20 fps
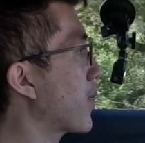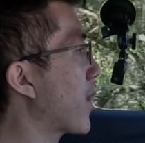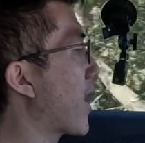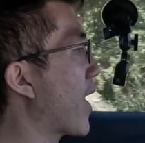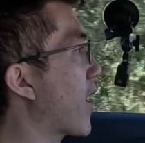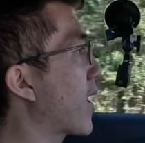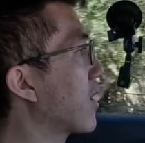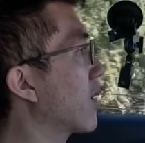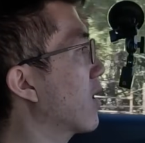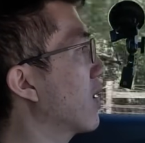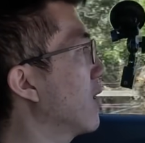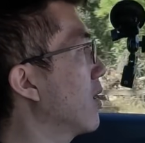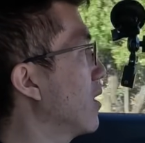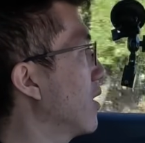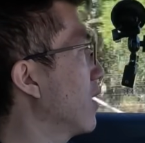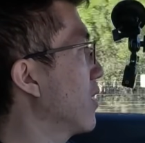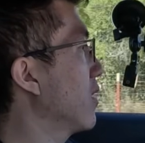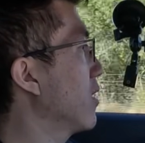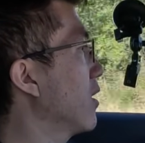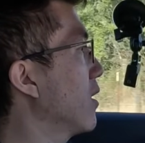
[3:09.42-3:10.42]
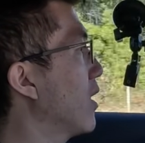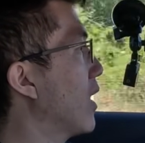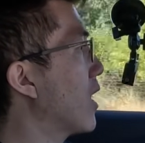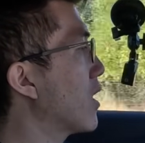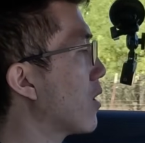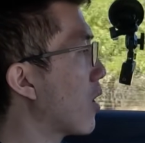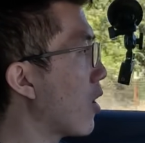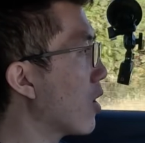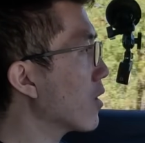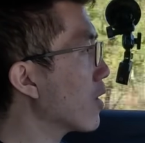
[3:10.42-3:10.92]
Pack.
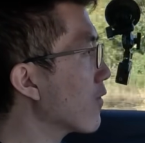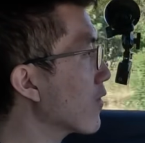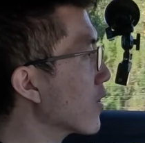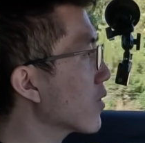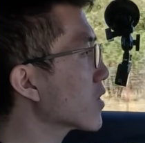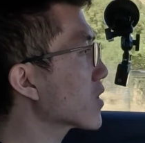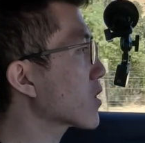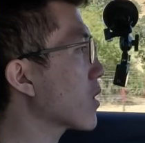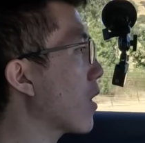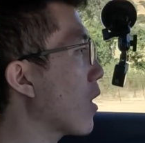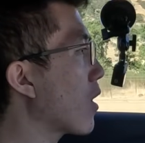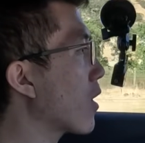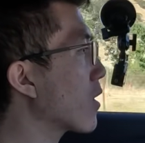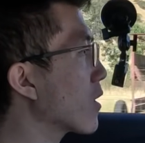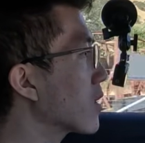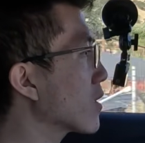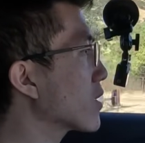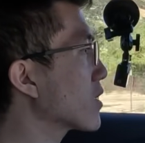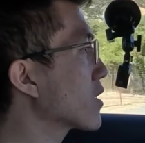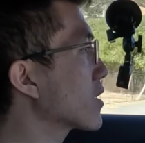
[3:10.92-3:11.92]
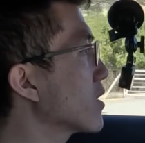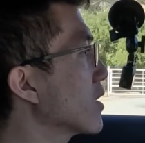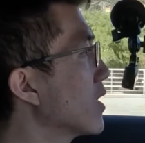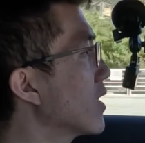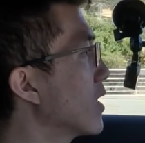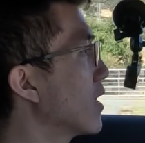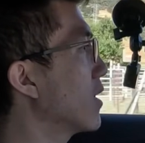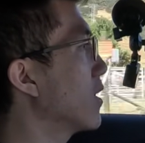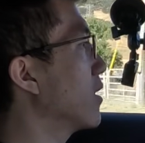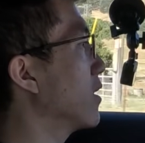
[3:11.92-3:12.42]
And all of those cars,
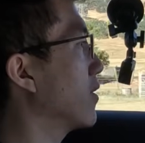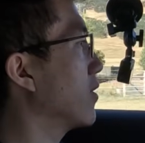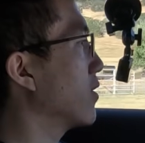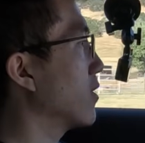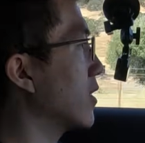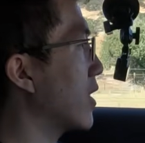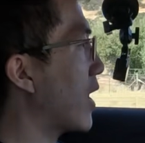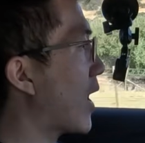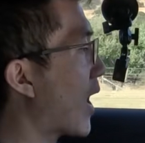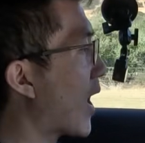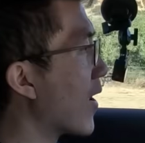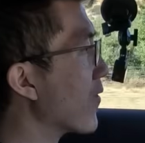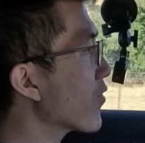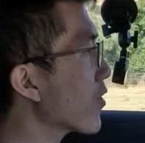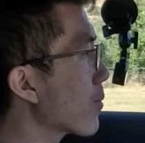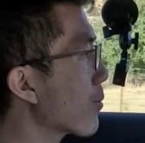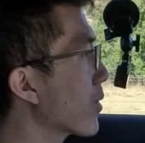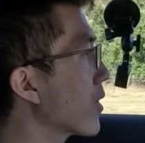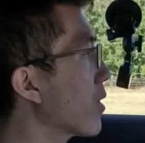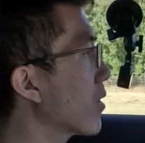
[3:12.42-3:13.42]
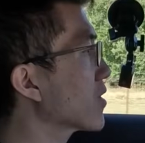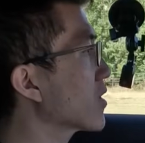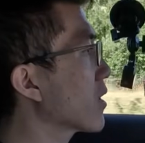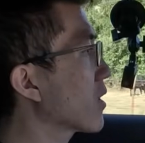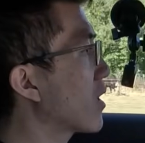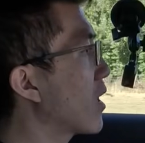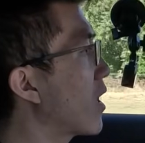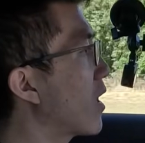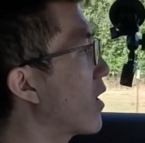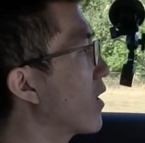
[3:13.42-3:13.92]
they had their pros
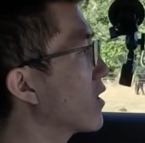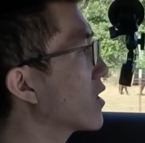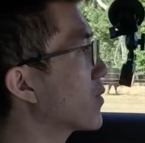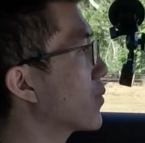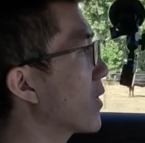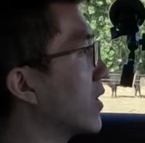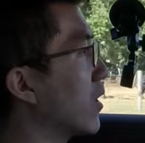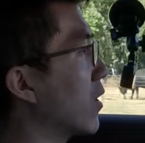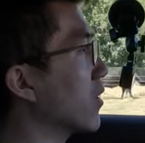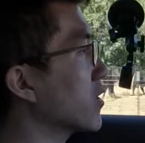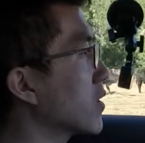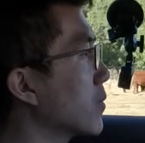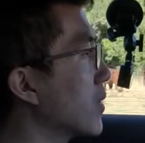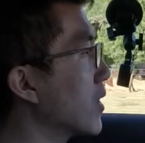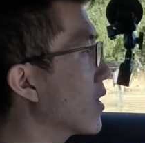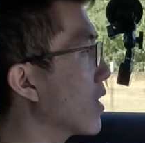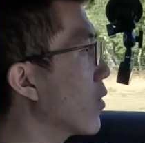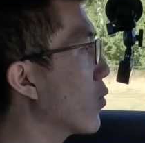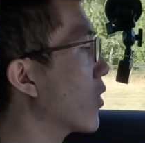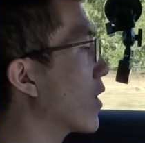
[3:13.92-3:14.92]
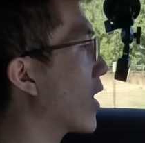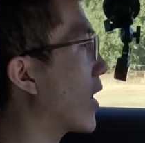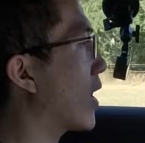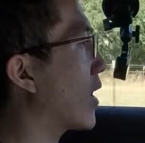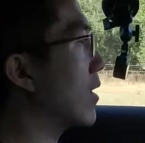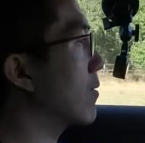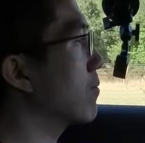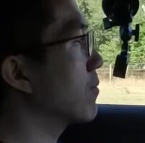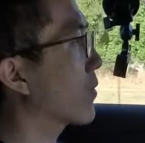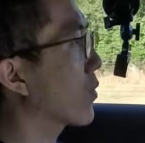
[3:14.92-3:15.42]
and cons, but ultimately what
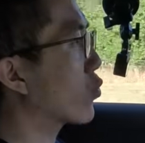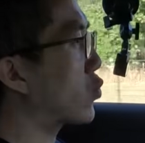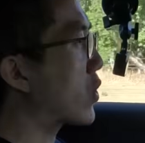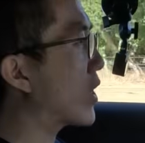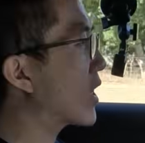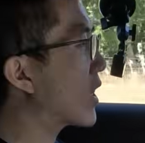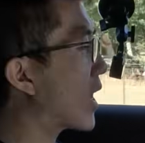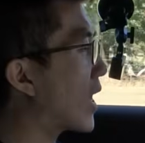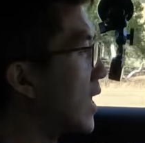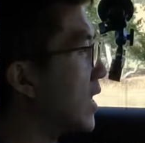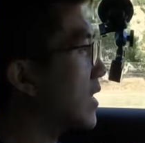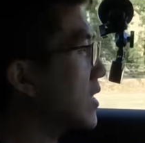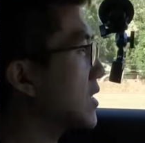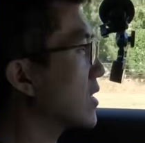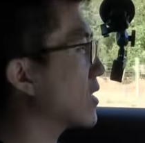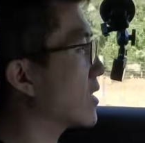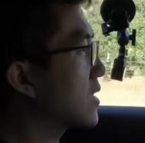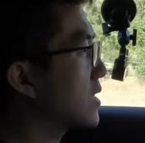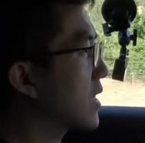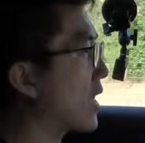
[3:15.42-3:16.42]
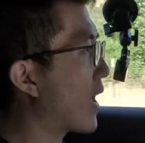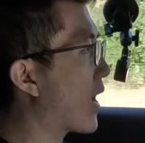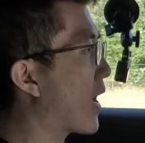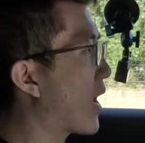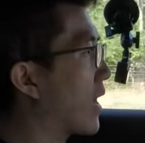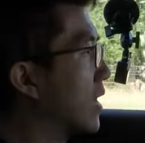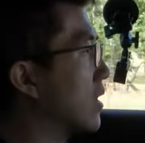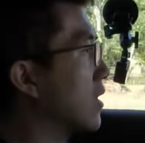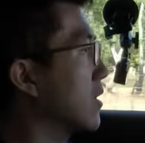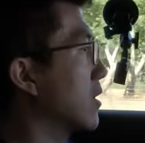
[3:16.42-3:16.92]
I realized is
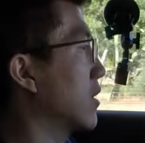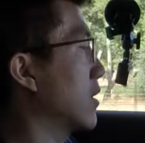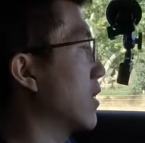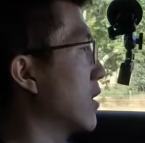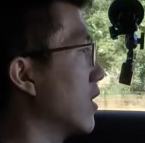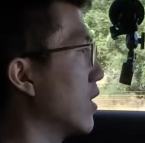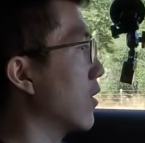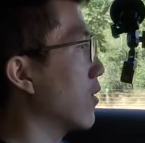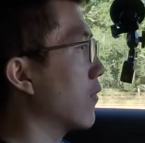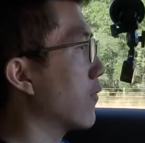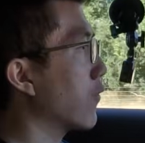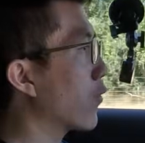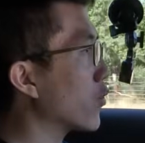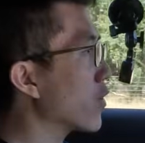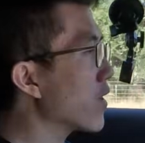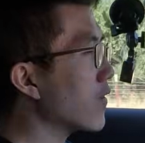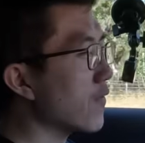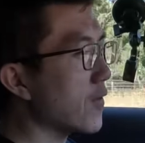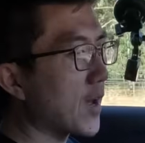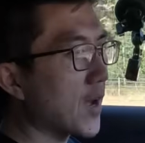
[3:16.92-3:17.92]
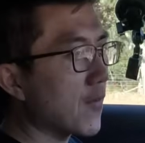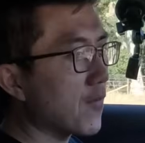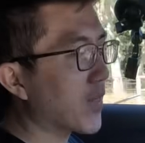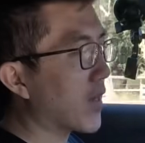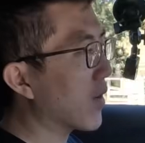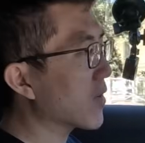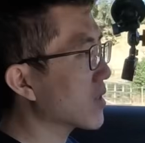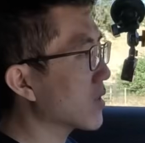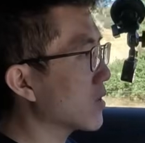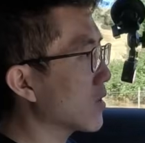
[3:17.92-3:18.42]
that
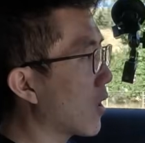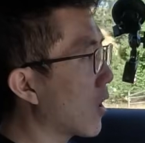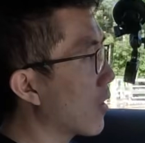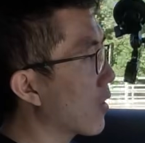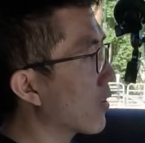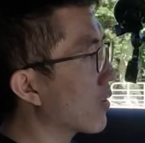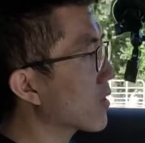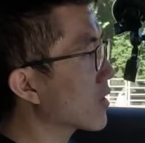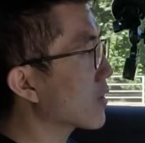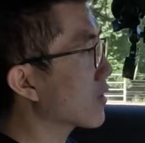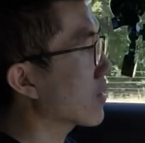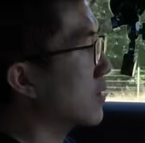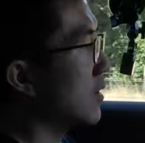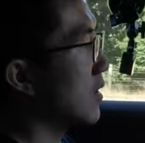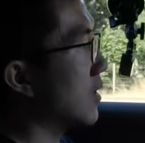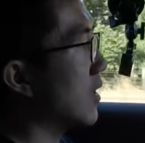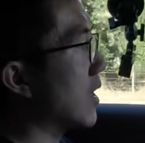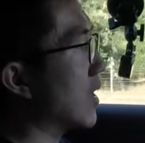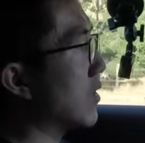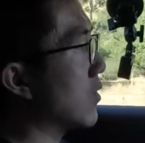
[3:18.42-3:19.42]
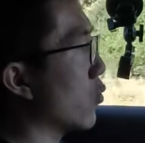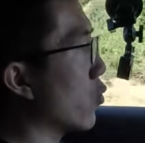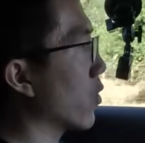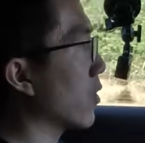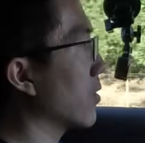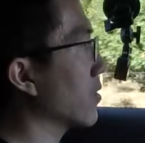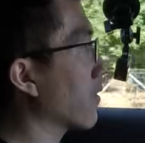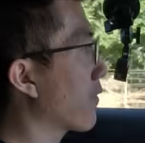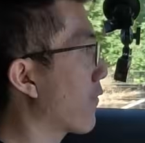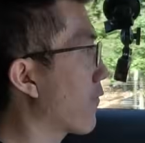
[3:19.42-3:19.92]
$45,000 in the
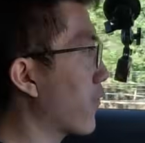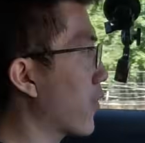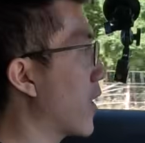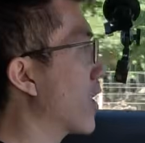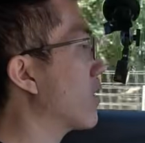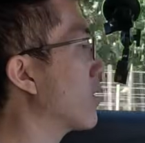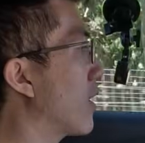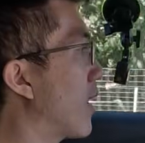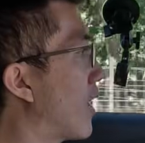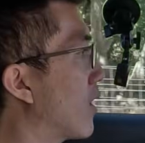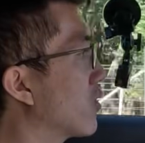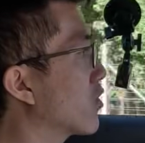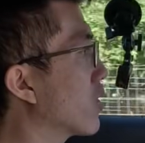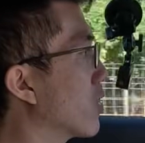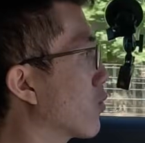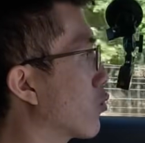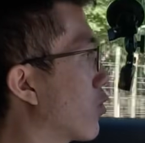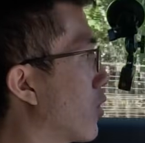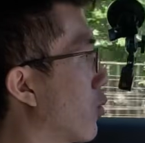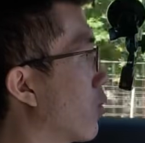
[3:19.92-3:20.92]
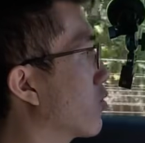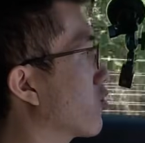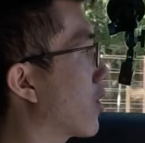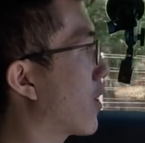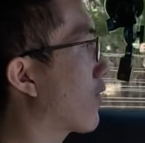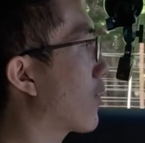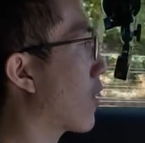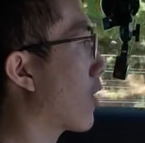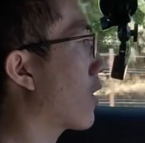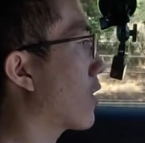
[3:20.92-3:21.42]
world of front engine rear wheel
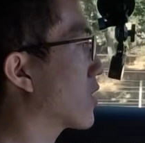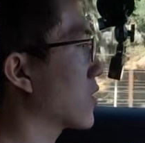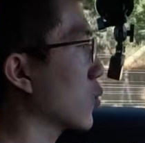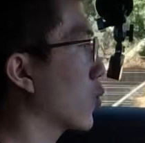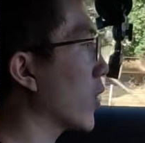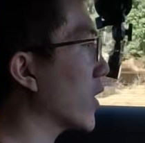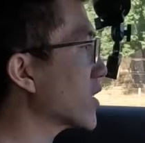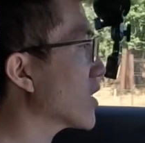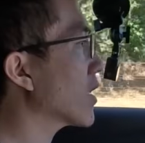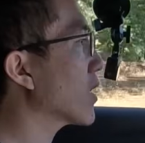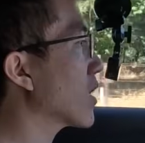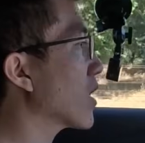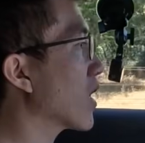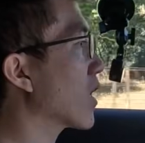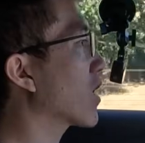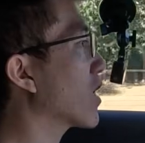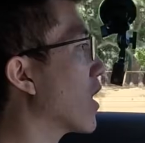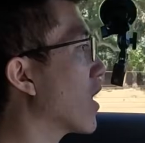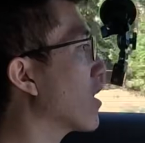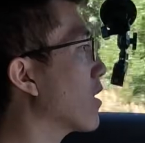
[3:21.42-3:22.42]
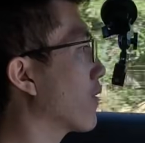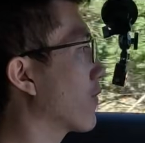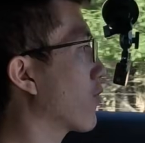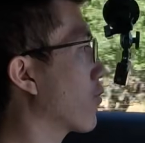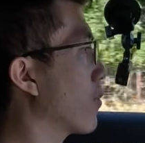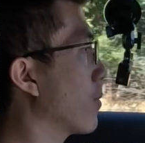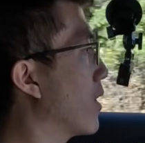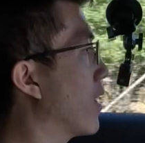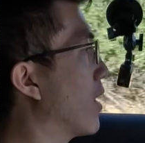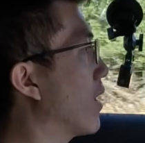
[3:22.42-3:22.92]
drive cars wasn't gonna cut it
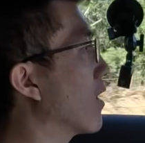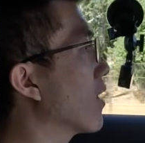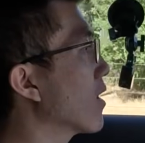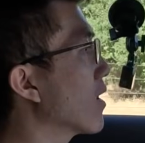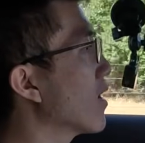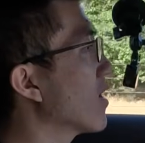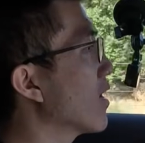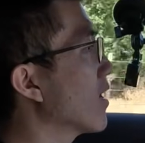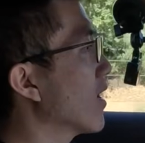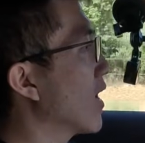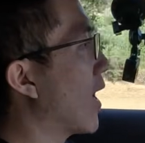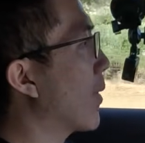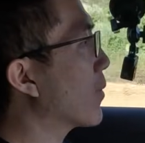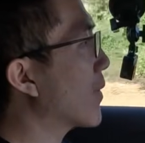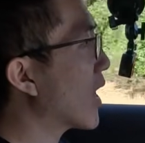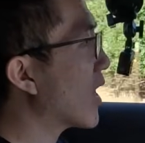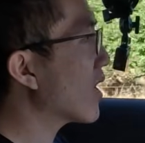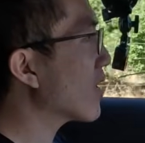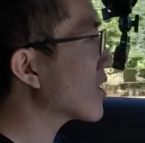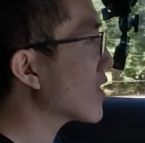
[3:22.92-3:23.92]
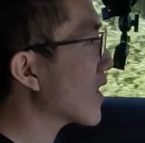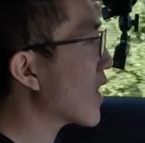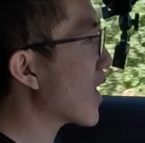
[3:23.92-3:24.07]
for me. I'm getting to